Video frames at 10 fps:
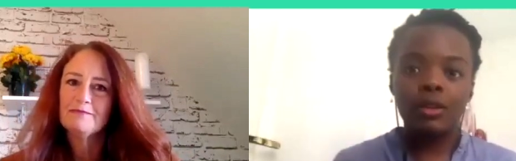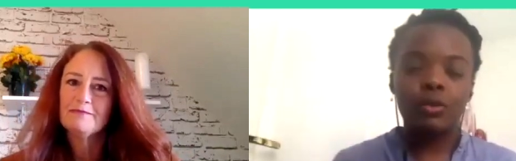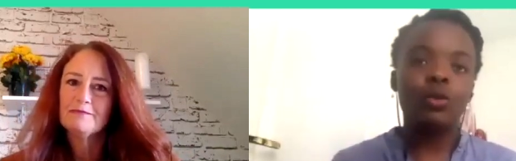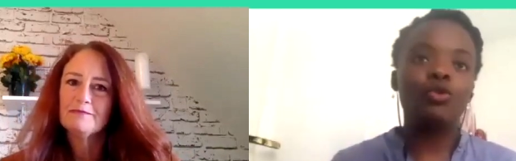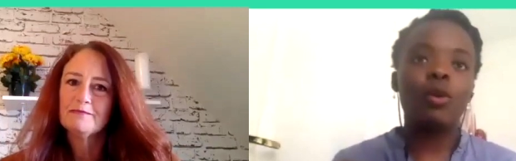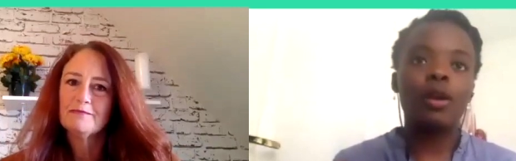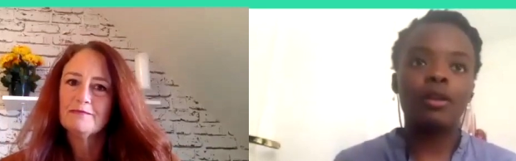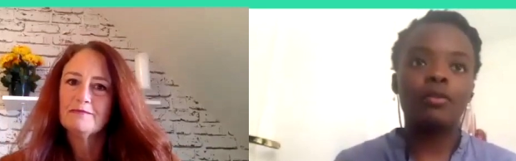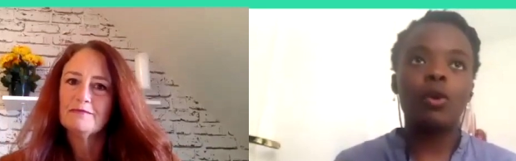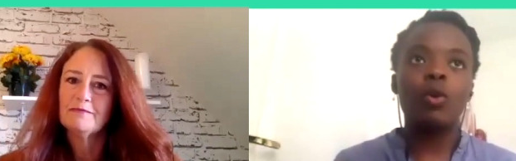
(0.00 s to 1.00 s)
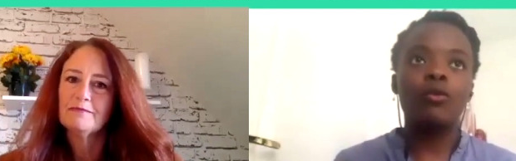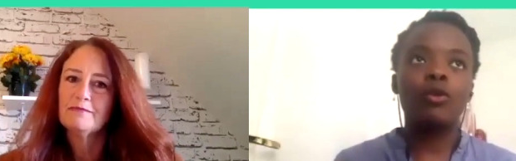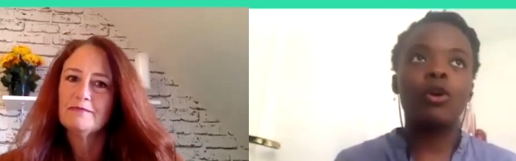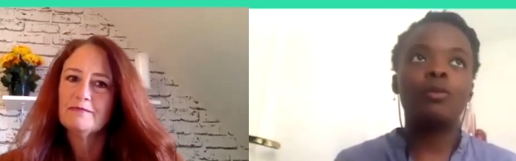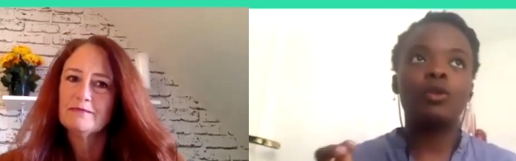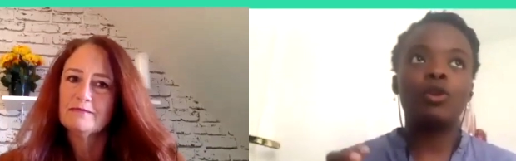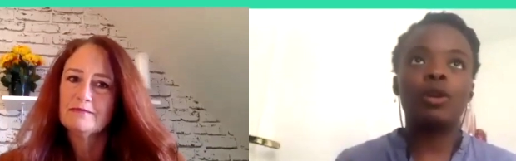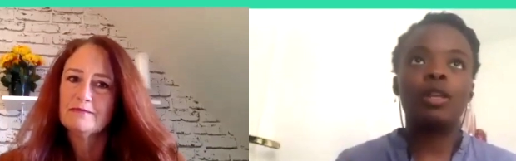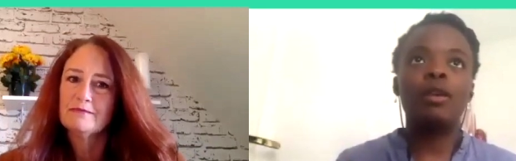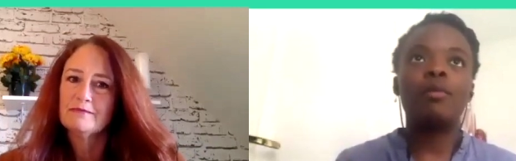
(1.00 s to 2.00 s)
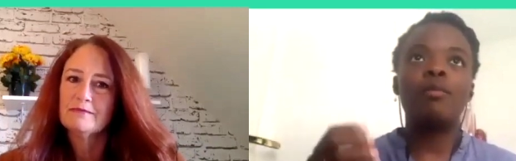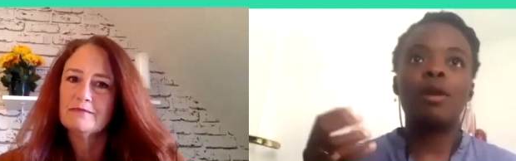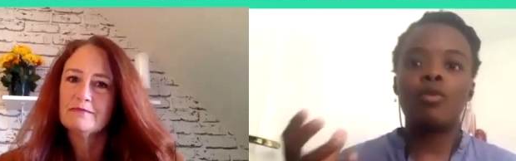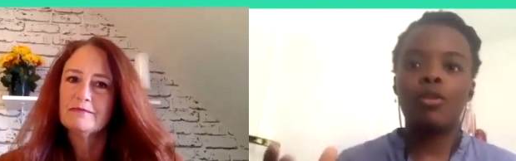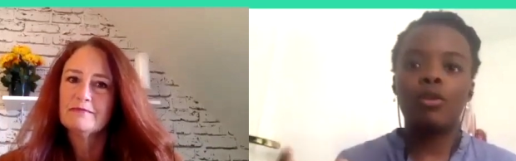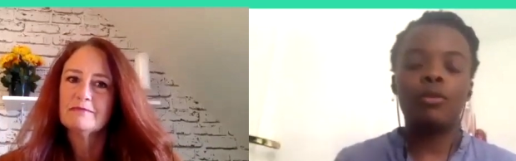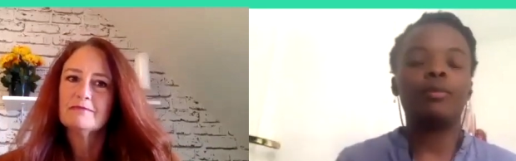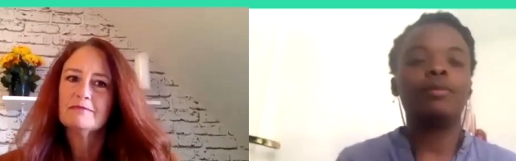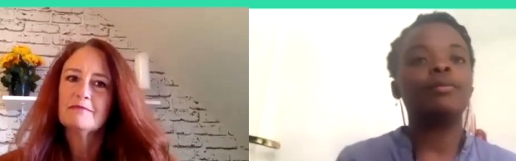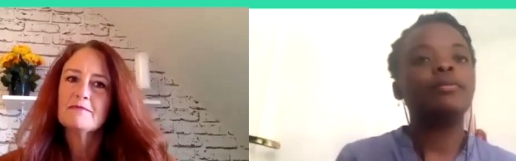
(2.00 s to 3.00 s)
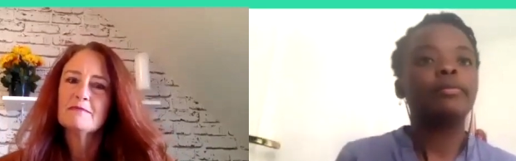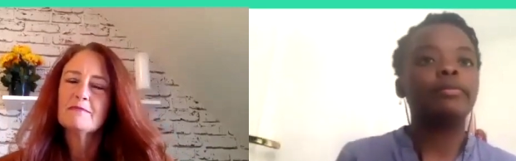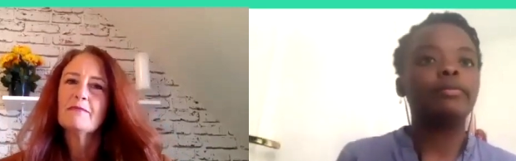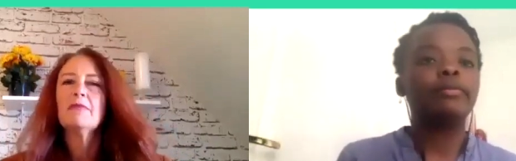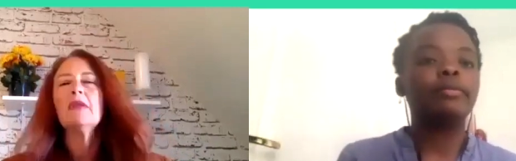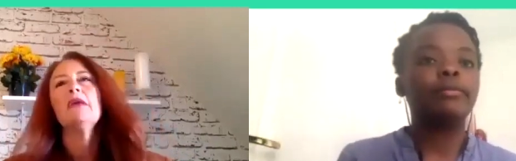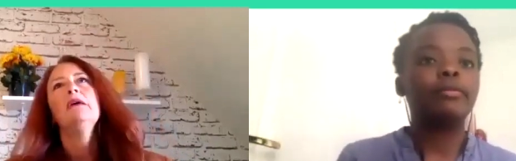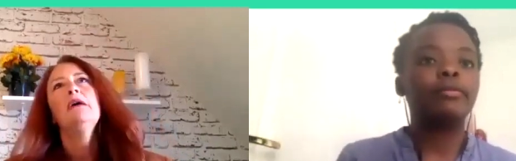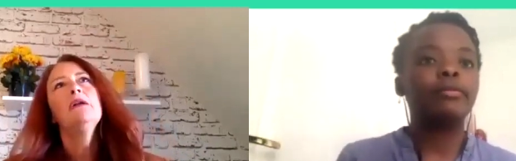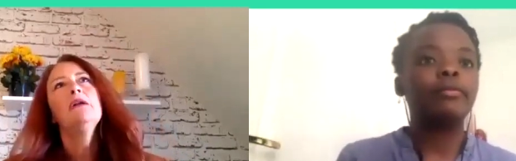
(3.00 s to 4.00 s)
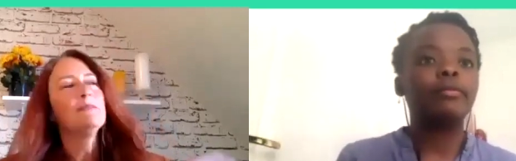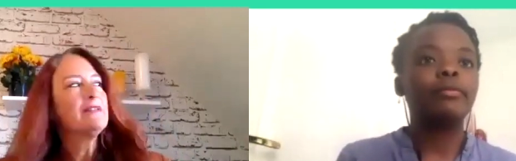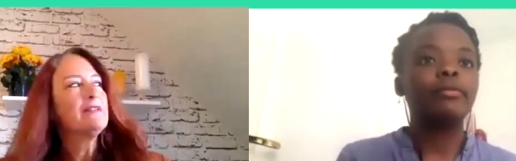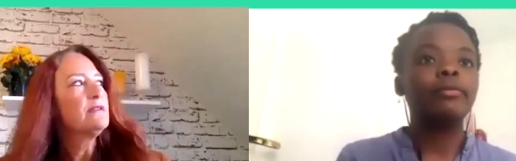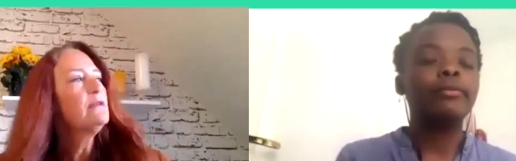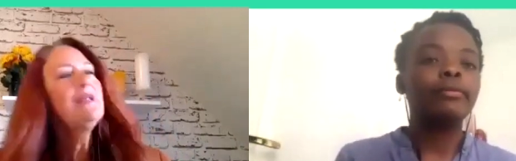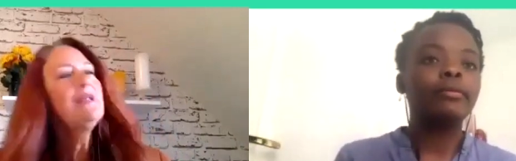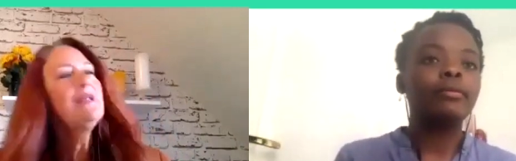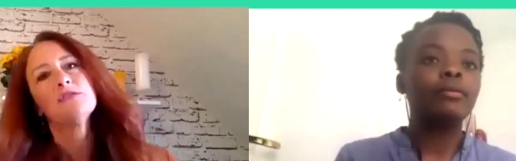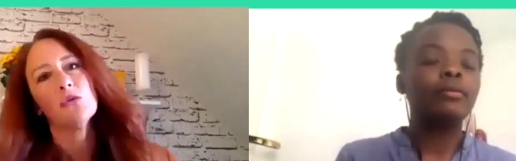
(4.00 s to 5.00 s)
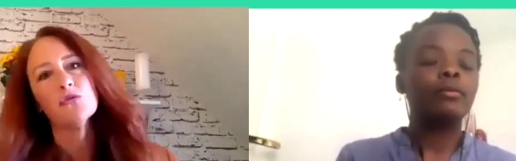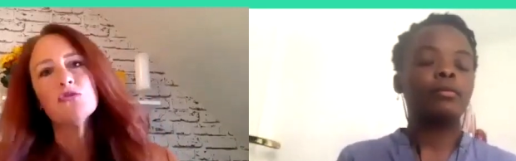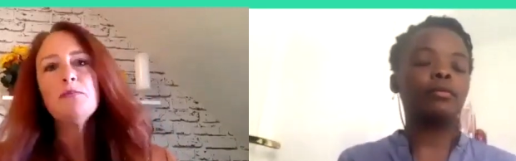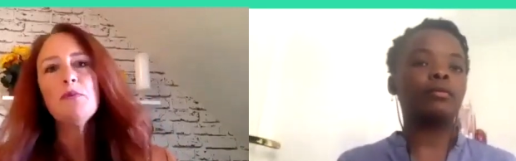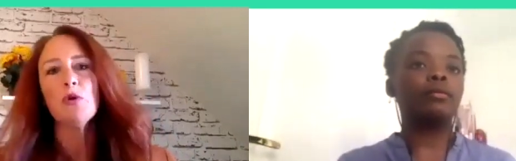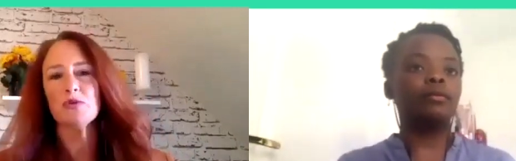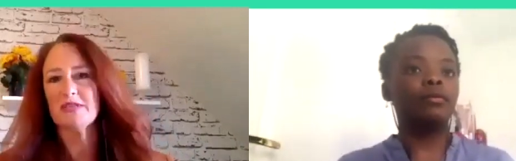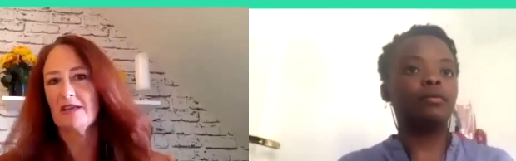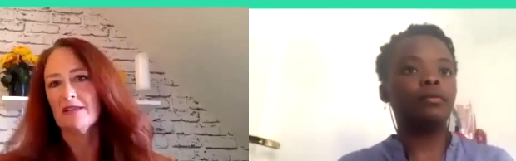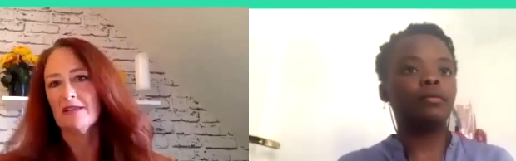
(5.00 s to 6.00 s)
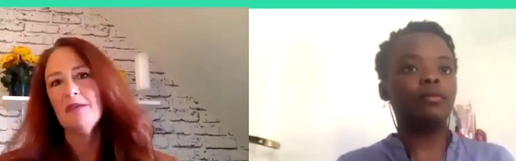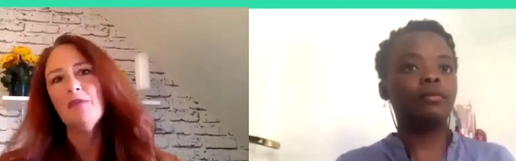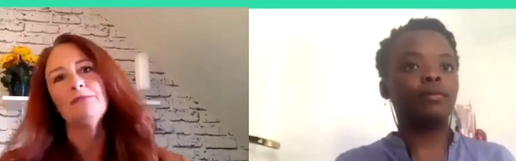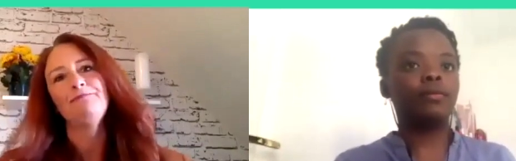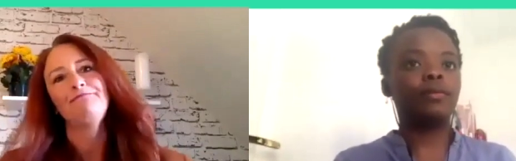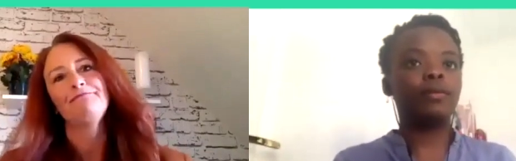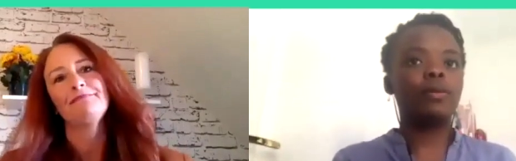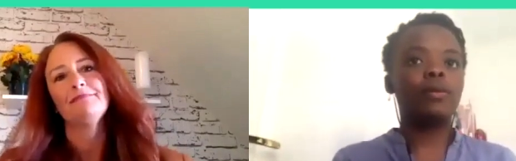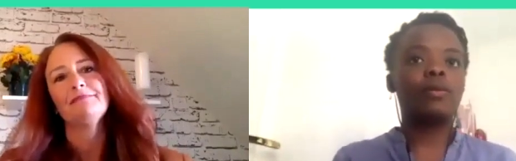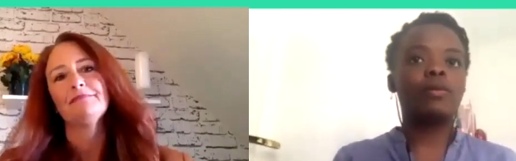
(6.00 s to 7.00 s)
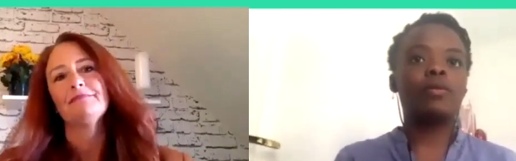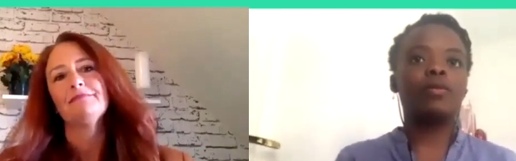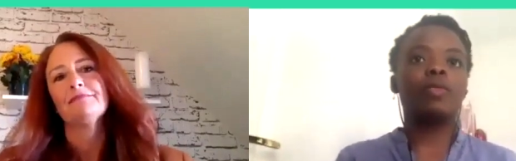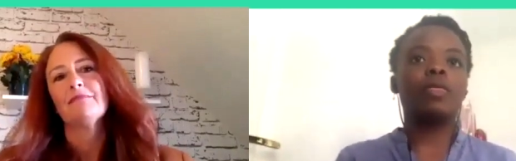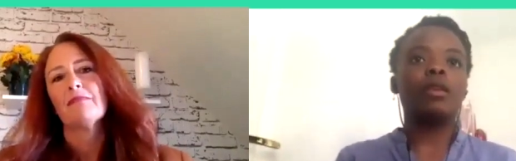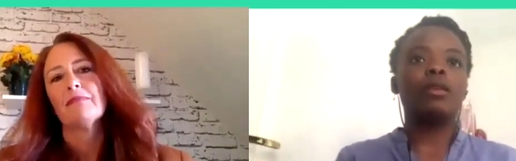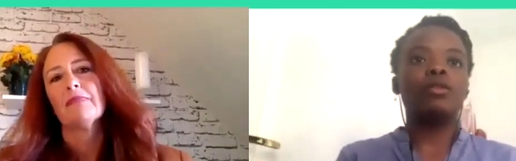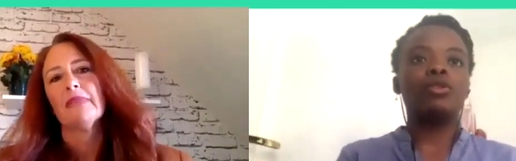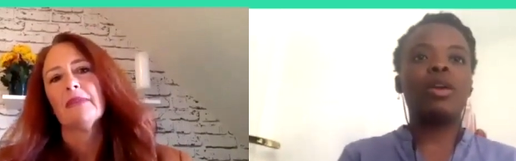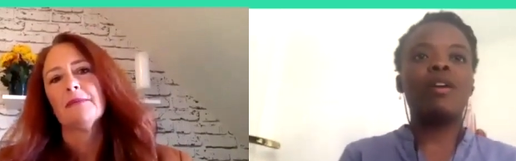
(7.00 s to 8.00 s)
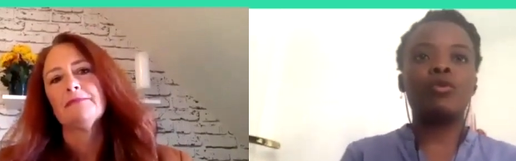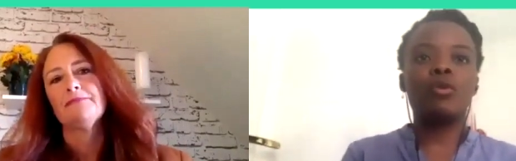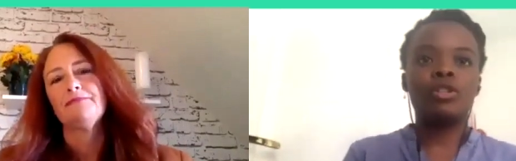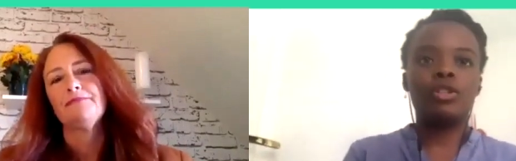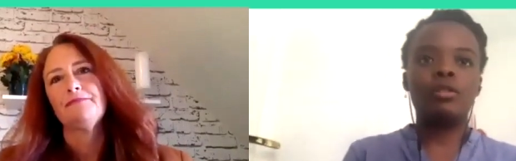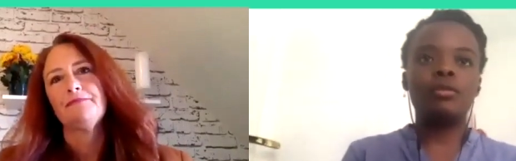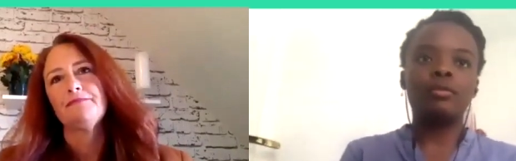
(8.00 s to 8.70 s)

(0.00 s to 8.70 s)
Speaker 1: will triumph over obscurity, my brother.
Speaker 2: Alors maintenant, la question se pose certainement. So we have a question.